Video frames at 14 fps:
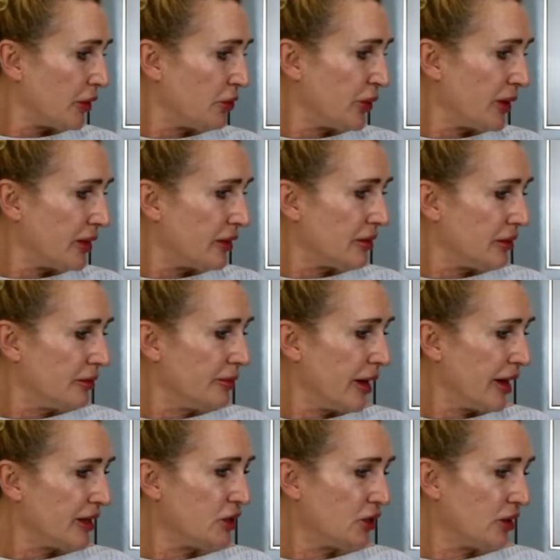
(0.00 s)
With
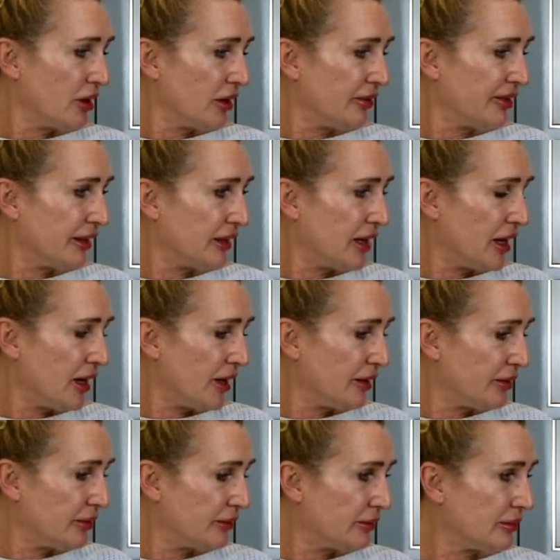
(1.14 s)
my new oven, I
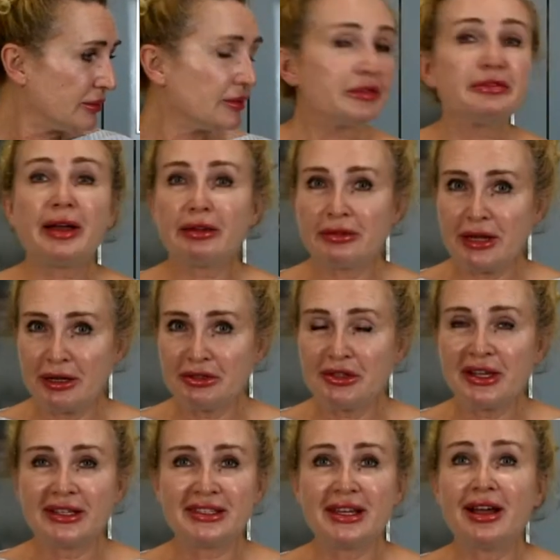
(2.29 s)
found out
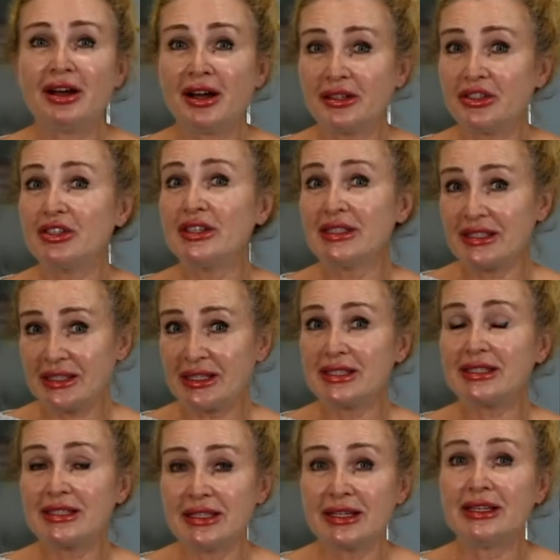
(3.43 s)
that
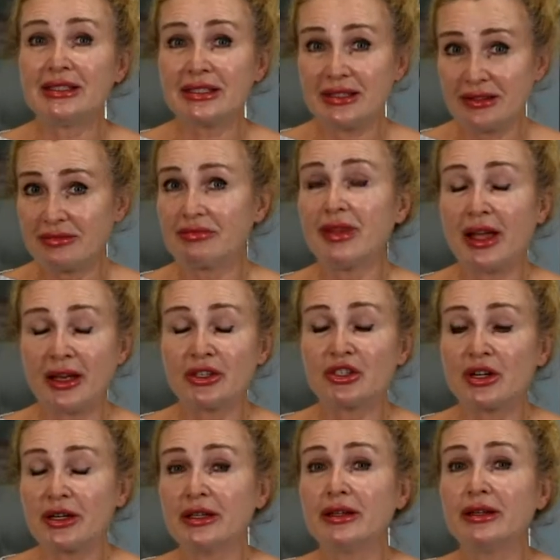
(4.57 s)
160 is
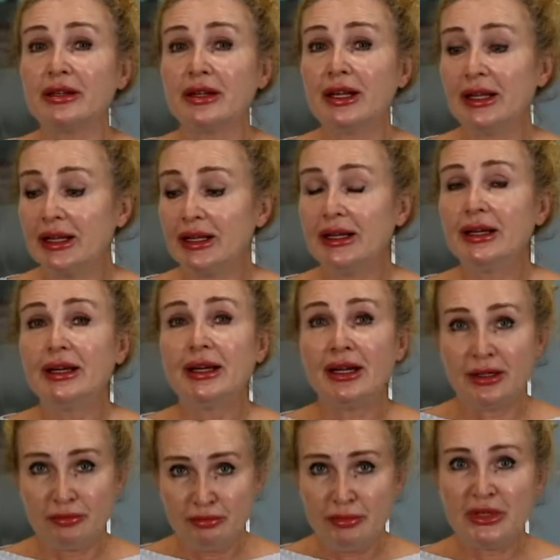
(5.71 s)
actually
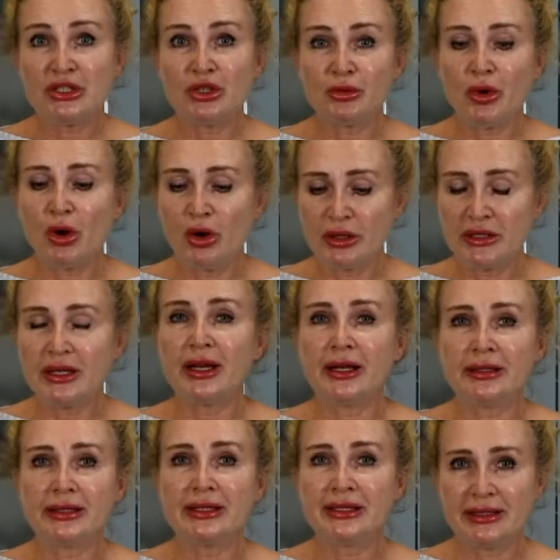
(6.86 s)
medium hot,
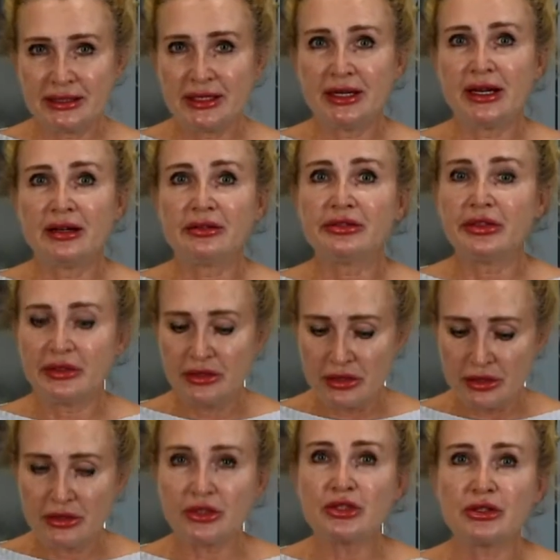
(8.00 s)
and it is enough
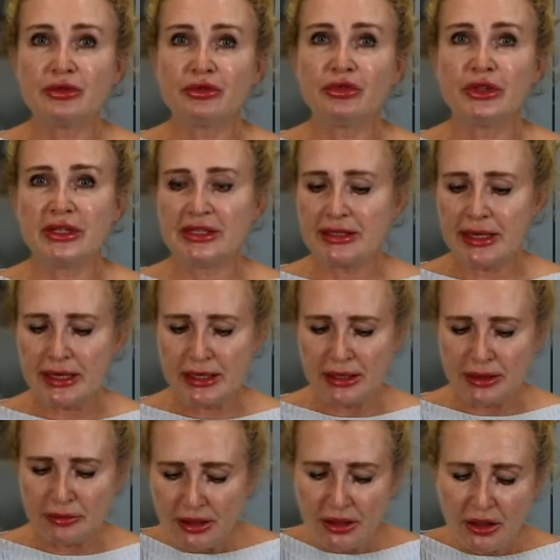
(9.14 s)
for this cake.
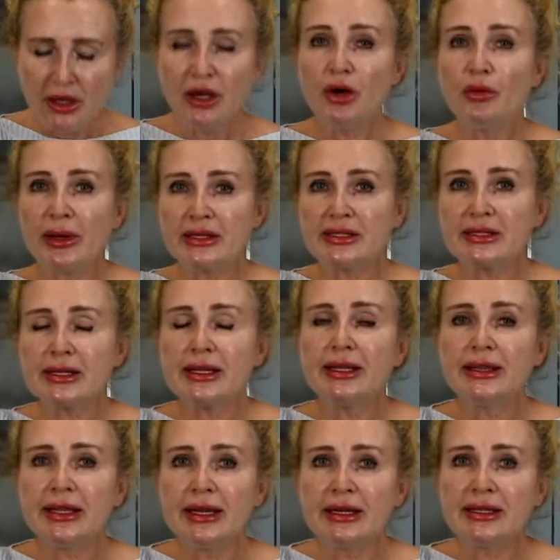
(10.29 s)
Whisk
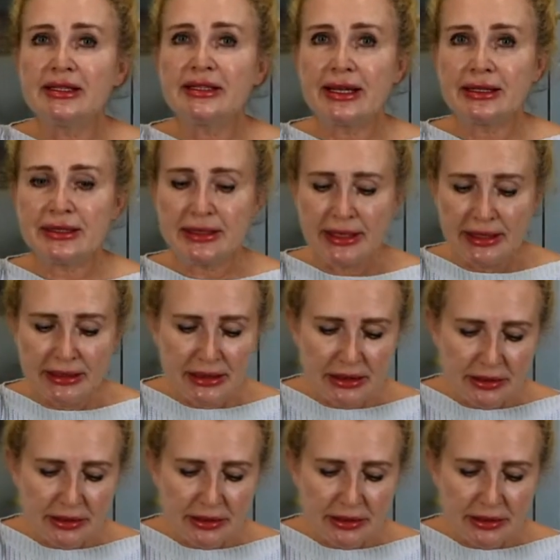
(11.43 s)
the zest in.